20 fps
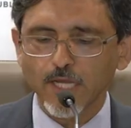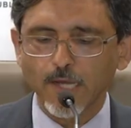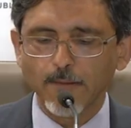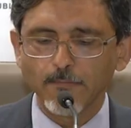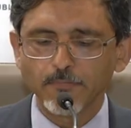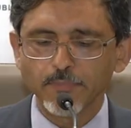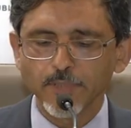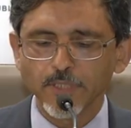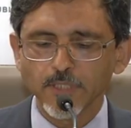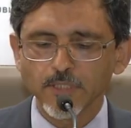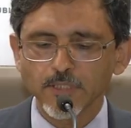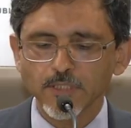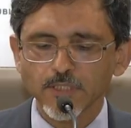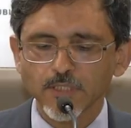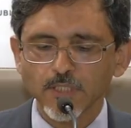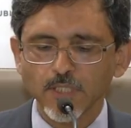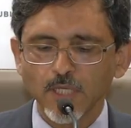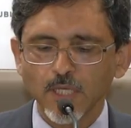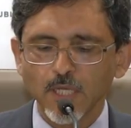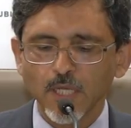
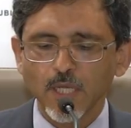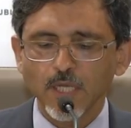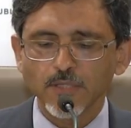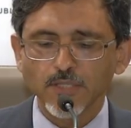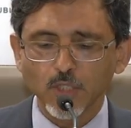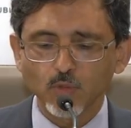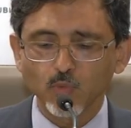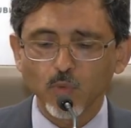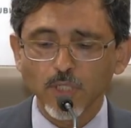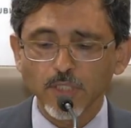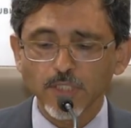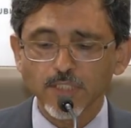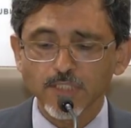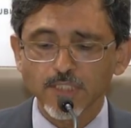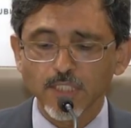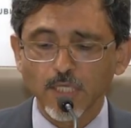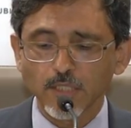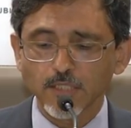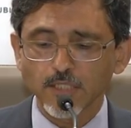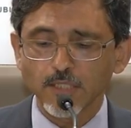companies that will
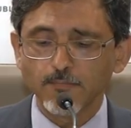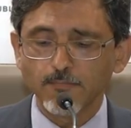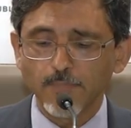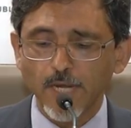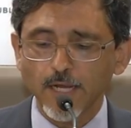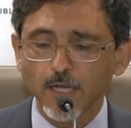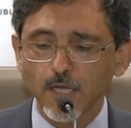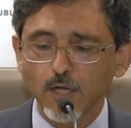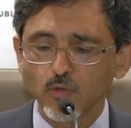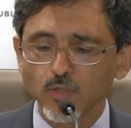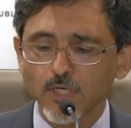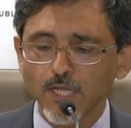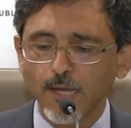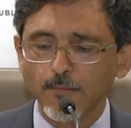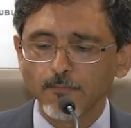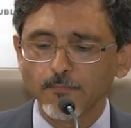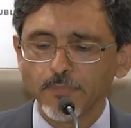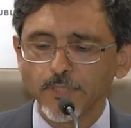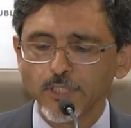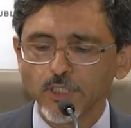result in Black-owned
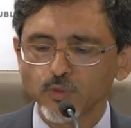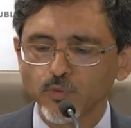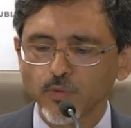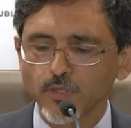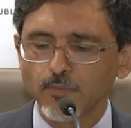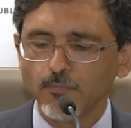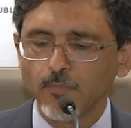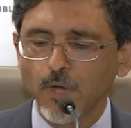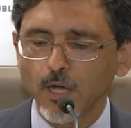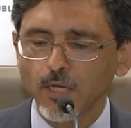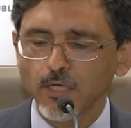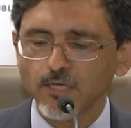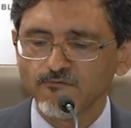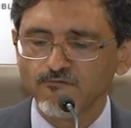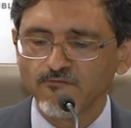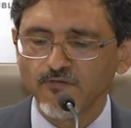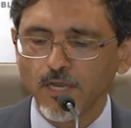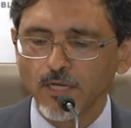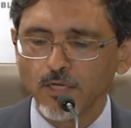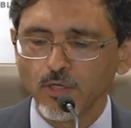companies with a market
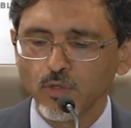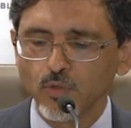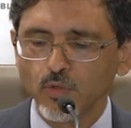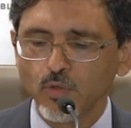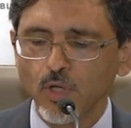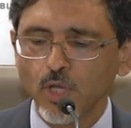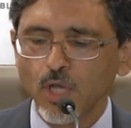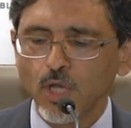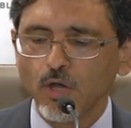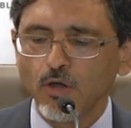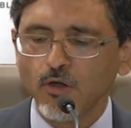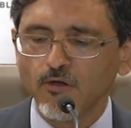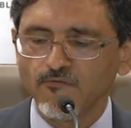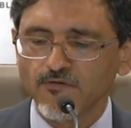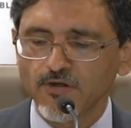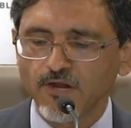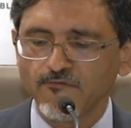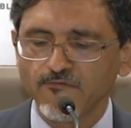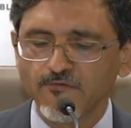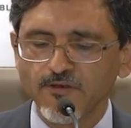value of
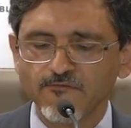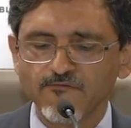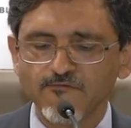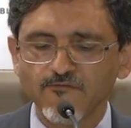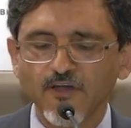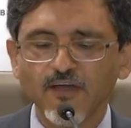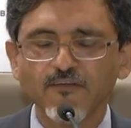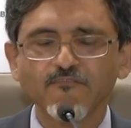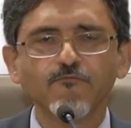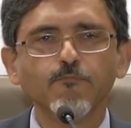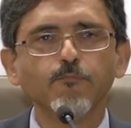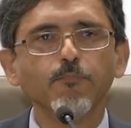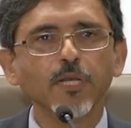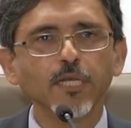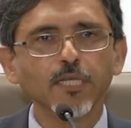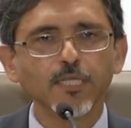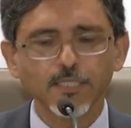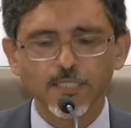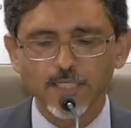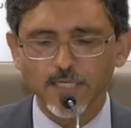roughly 5
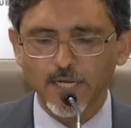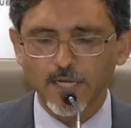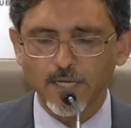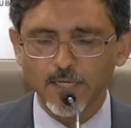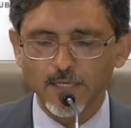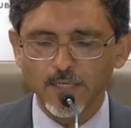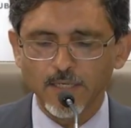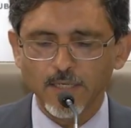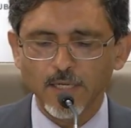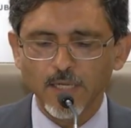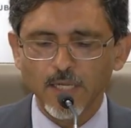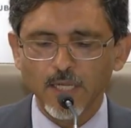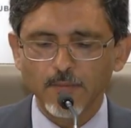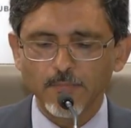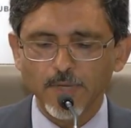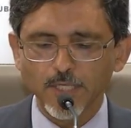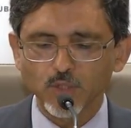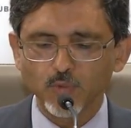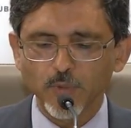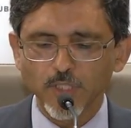billion rand
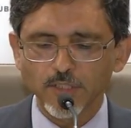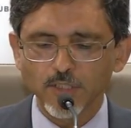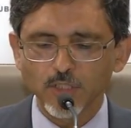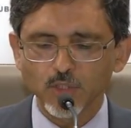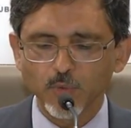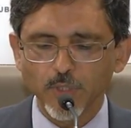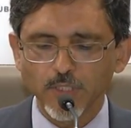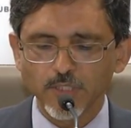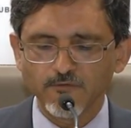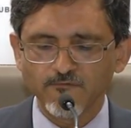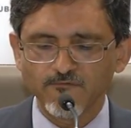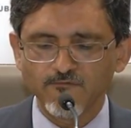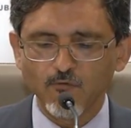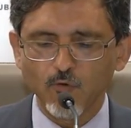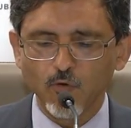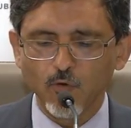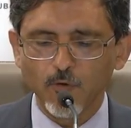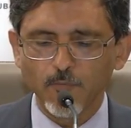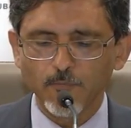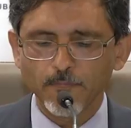by
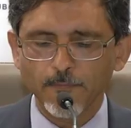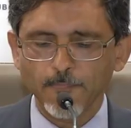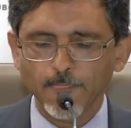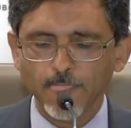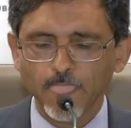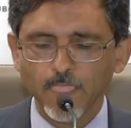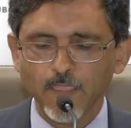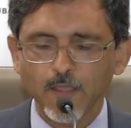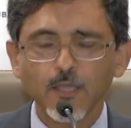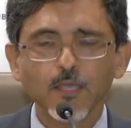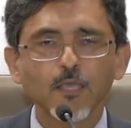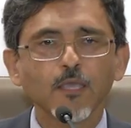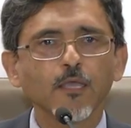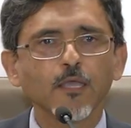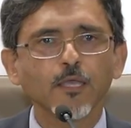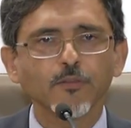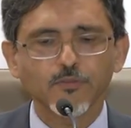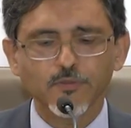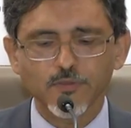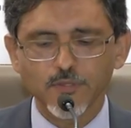2024.
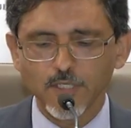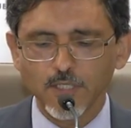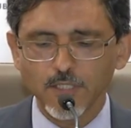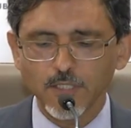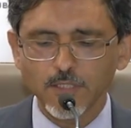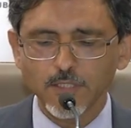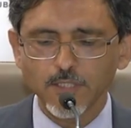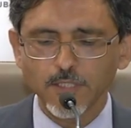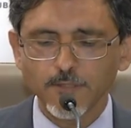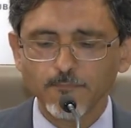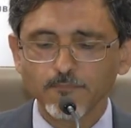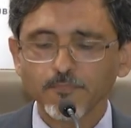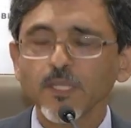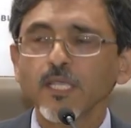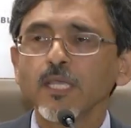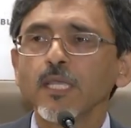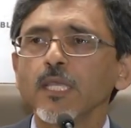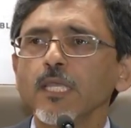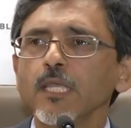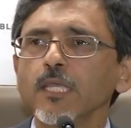And third,
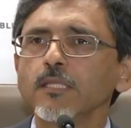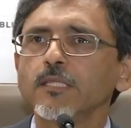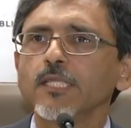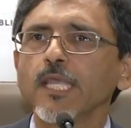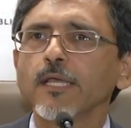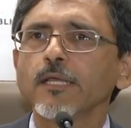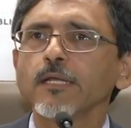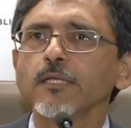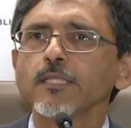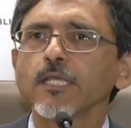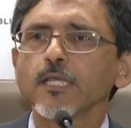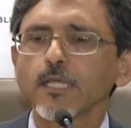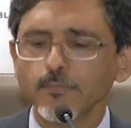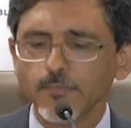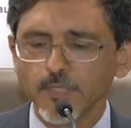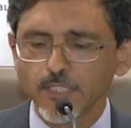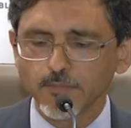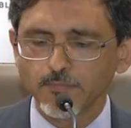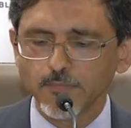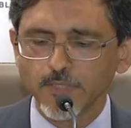integrity
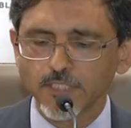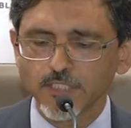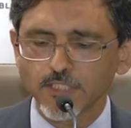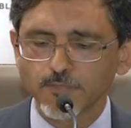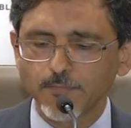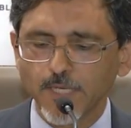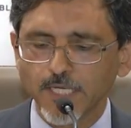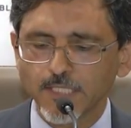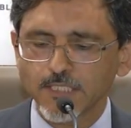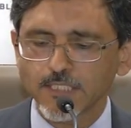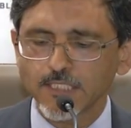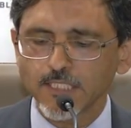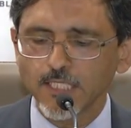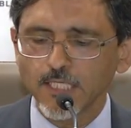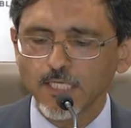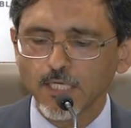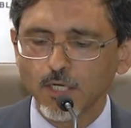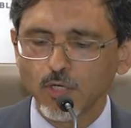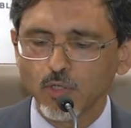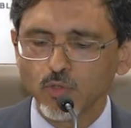commitments by
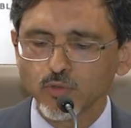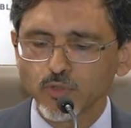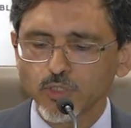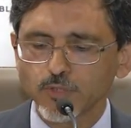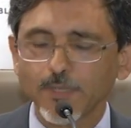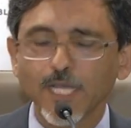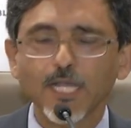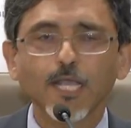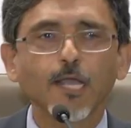CEOs, by